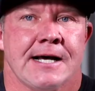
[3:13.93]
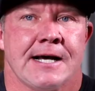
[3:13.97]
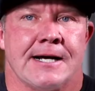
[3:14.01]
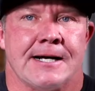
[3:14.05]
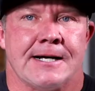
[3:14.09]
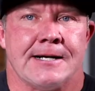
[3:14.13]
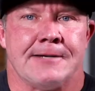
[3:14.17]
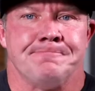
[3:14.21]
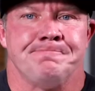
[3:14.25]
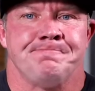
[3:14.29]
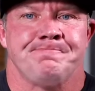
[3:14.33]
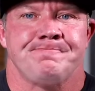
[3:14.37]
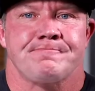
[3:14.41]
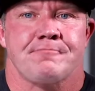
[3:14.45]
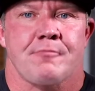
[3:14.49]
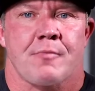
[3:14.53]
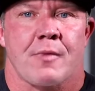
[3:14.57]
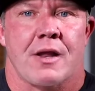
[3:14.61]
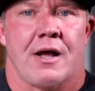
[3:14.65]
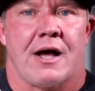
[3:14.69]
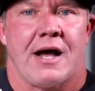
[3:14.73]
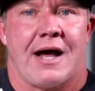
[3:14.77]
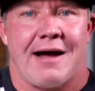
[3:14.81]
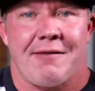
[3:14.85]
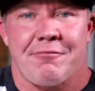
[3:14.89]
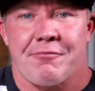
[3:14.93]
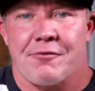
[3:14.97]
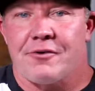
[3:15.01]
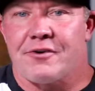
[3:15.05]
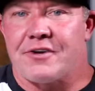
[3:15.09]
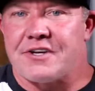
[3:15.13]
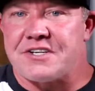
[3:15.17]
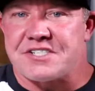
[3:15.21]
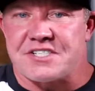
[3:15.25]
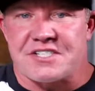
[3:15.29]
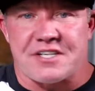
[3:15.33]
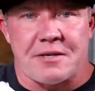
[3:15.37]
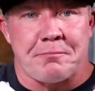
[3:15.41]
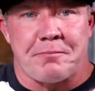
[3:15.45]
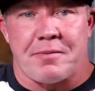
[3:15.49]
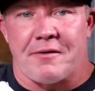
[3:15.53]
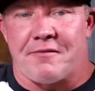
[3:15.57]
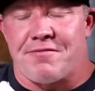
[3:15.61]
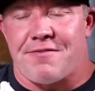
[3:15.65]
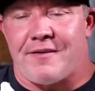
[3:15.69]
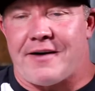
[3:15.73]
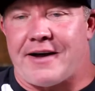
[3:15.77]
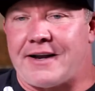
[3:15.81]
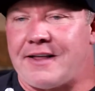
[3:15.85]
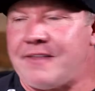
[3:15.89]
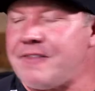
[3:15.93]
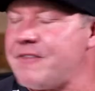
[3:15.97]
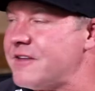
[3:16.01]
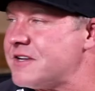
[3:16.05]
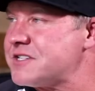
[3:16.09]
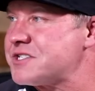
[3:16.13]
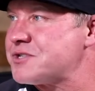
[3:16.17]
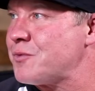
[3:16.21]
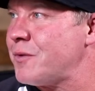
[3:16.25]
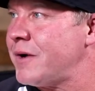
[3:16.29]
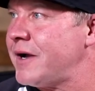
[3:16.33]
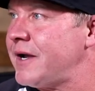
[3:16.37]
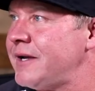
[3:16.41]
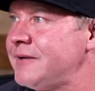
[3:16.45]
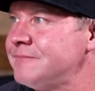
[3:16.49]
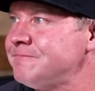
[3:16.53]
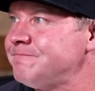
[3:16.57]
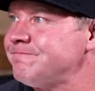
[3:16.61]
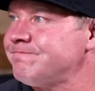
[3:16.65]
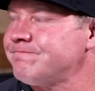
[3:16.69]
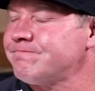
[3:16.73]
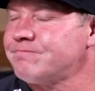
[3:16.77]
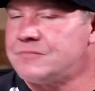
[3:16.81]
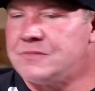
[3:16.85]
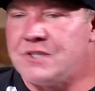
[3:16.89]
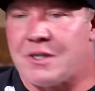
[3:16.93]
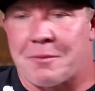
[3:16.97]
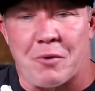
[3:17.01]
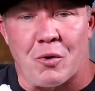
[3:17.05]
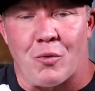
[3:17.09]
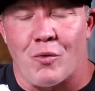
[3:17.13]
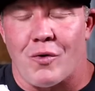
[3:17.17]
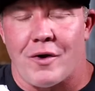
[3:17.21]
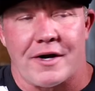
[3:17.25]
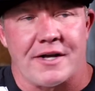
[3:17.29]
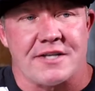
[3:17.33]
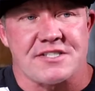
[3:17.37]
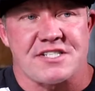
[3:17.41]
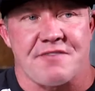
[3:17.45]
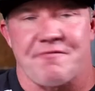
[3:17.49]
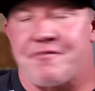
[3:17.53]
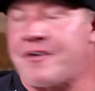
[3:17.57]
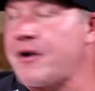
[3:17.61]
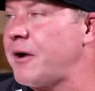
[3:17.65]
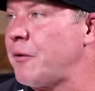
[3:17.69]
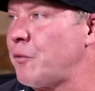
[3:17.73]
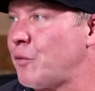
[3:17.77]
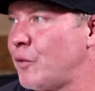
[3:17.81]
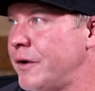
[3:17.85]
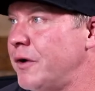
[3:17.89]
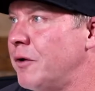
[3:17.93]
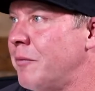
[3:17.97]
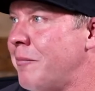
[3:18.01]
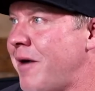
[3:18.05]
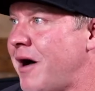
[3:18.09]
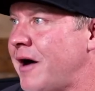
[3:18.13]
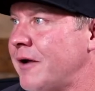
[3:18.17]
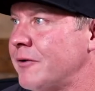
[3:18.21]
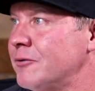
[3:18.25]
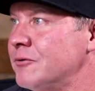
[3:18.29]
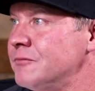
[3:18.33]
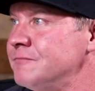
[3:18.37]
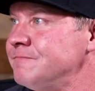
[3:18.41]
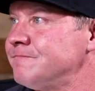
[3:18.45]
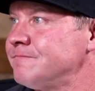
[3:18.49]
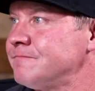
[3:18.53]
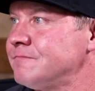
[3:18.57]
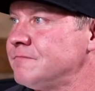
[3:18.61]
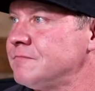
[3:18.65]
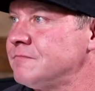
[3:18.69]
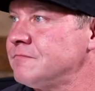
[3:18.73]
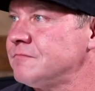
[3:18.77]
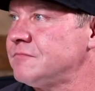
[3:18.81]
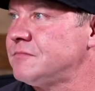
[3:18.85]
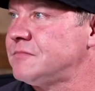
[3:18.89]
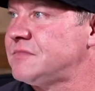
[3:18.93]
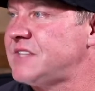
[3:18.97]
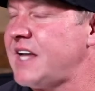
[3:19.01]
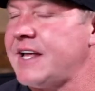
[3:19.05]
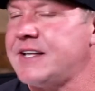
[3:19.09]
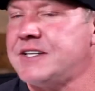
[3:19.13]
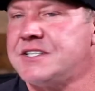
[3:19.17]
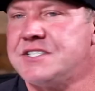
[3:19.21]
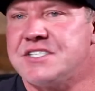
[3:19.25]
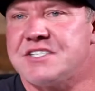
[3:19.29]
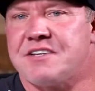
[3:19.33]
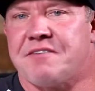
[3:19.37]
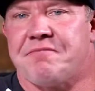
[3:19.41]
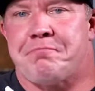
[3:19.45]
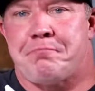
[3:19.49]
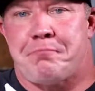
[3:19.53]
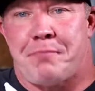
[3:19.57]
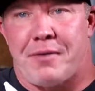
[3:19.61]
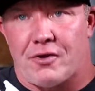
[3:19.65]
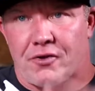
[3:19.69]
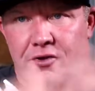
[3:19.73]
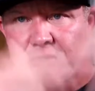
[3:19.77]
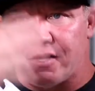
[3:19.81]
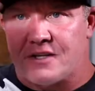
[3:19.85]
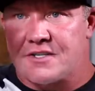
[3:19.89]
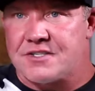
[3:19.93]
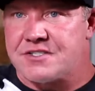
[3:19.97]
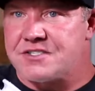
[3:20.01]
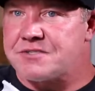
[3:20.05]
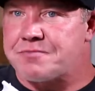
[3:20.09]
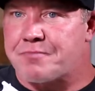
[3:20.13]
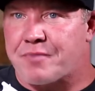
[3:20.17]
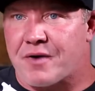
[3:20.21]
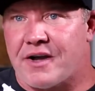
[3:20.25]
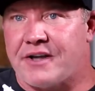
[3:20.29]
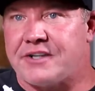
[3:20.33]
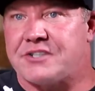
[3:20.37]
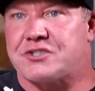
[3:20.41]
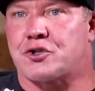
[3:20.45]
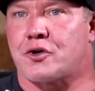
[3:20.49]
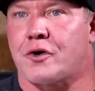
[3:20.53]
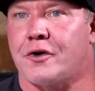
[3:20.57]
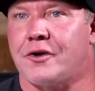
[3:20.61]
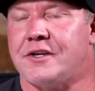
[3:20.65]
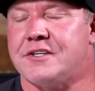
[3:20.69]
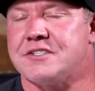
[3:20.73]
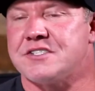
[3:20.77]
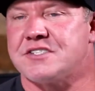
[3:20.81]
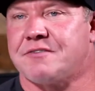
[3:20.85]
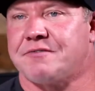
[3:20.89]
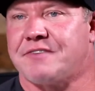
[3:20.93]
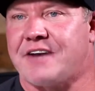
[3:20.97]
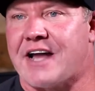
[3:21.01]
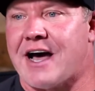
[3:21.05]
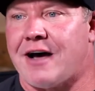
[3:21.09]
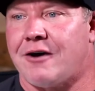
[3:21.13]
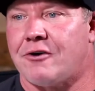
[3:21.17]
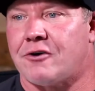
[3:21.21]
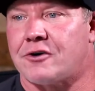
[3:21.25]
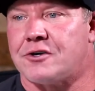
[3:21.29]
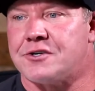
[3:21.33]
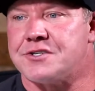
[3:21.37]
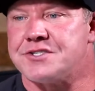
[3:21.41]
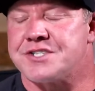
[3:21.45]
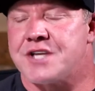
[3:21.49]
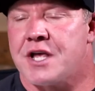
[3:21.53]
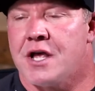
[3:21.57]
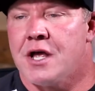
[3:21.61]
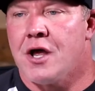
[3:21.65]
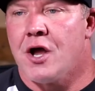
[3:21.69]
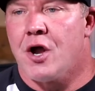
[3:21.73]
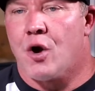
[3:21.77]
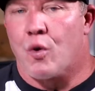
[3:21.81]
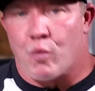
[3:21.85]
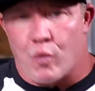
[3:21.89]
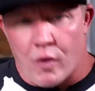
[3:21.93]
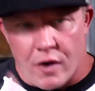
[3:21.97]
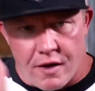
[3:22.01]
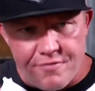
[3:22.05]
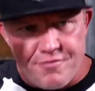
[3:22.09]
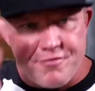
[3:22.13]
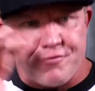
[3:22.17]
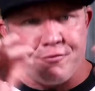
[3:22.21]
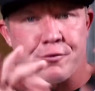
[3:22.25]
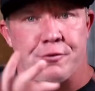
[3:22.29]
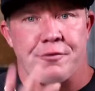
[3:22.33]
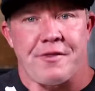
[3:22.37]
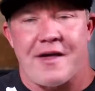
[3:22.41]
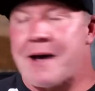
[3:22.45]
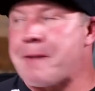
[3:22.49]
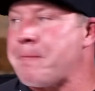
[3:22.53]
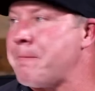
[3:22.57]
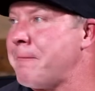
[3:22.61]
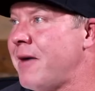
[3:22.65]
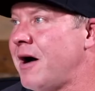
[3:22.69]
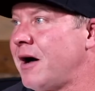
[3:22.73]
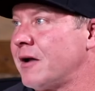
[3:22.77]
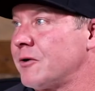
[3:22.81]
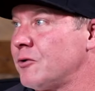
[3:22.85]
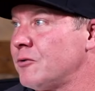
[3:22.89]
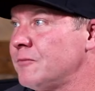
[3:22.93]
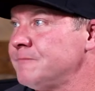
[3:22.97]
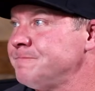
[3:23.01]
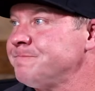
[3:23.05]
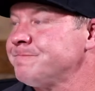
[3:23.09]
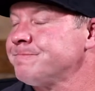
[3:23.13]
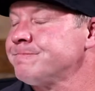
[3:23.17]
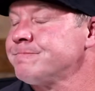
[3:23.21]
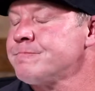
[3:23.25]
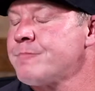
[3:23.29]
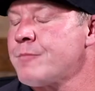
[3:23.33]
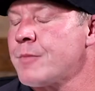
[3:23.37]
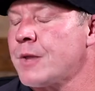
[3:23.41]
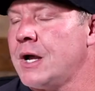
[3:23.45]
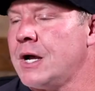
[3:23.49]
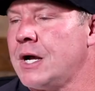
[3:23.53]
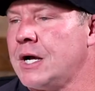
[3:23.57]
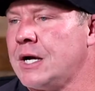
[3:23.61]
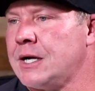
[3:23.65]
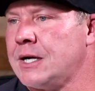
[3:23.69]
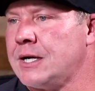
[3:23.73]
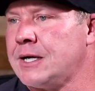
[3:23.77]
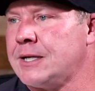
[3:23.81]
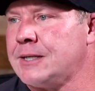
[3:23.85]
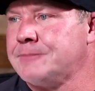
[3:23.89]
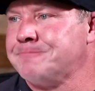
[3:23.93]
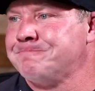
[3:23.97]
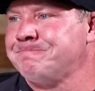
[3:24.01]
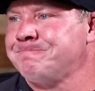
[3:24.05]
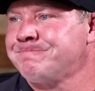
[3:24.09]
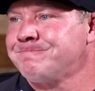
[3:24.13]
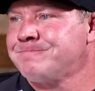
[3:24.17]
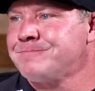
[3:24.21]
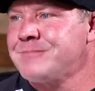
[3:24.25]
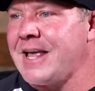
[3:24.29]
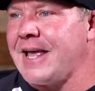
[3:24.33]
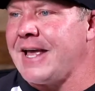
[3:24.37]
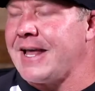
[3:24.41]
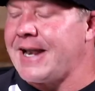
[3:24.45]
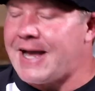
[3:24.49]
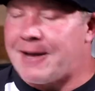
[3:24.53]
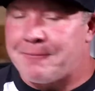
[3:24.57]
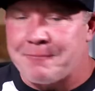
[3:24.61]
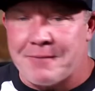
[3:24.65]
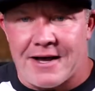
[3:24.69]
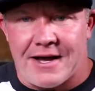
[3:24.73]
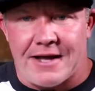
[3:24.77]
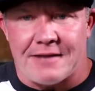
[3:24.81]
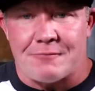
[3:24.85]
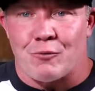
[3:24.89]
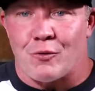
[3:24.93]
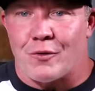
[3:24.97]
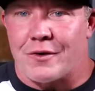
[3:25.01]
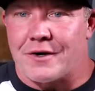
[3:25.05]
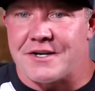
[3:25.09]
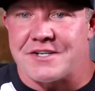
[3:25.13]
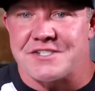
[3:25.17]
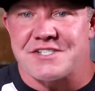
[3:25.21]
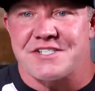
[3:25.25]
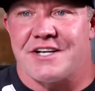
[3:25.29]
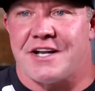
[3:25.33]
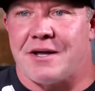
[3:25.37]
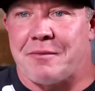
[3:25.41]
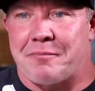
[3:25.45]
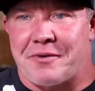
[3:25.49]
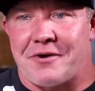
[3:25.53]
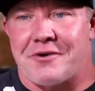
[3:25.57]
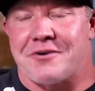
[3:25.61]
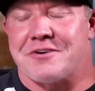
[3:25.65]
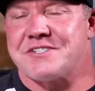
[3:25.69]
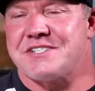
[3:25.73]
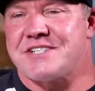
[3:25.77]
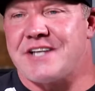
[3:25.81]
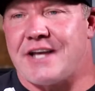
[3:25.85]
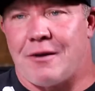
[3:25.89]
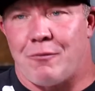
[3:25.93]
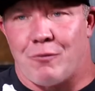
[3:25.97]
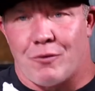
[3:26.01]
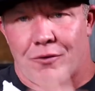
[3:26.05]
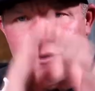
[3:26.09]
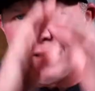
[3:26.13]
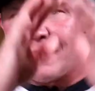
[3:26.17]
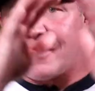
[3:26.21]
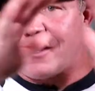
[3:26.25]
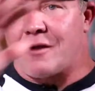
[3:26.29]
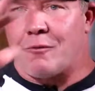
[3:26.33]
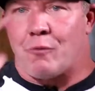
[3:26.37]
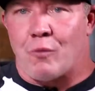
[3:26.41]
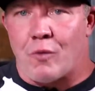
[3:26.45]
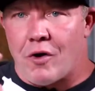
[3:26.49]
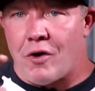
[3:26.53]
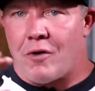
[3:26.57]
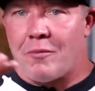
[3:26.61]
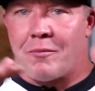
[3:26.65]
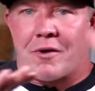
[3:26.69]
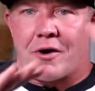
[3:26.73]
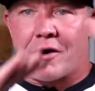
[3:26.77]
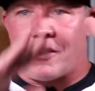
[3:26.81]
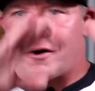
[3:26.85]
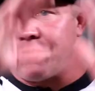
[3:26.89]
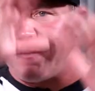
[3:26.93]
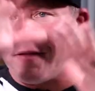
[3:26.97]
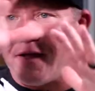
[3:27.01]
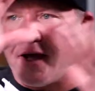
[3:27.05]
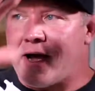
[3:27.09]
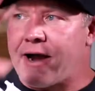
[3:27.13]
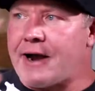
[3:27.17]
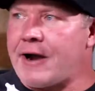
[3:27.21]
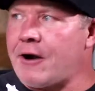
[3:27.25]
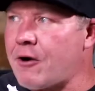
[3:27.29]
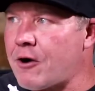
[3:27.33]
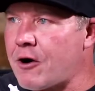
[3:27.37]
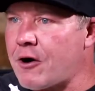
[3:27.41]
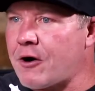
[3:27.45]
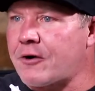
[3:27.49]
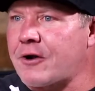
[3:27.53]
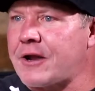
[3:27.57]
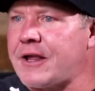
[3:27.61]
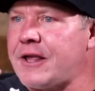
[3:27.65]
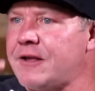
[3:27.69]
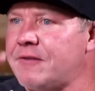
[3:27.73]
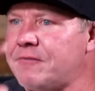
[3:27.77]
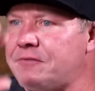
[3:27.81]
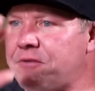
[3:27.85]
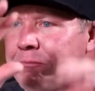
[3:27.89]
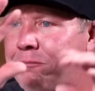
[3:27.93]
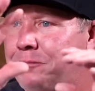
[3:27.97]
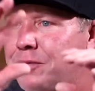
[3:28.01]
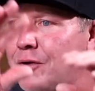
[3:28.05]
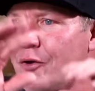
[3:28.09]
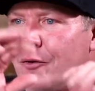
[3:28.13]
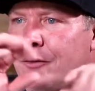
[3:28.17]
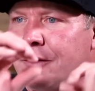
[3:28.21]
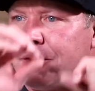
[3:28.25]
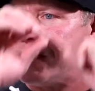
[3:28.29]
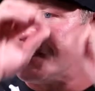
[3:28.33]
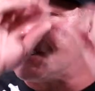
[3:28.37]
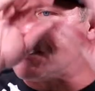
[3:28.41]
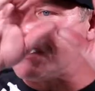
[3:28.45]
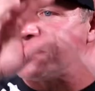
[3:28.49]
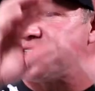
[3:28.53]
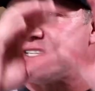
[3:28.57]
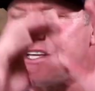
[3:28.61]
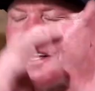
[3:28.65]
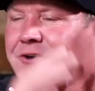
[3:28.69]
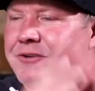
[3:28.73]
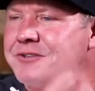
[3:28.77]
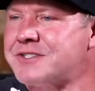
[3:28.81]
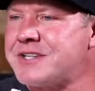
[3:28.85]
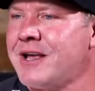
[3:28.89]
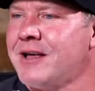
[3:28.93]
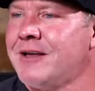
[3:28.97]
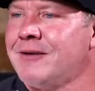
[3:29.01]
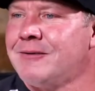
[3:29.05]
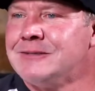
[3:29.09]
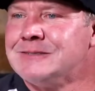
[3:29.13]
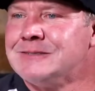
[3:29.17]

um, I've really simplified it this way. Number one, it's a very real model. Yeah tens of billions, probably trillions of dollars run through that model. Yep. Um, and I'm not one to sit up here and say, well, look at Walmart and the hierarchy of employees and CEOs.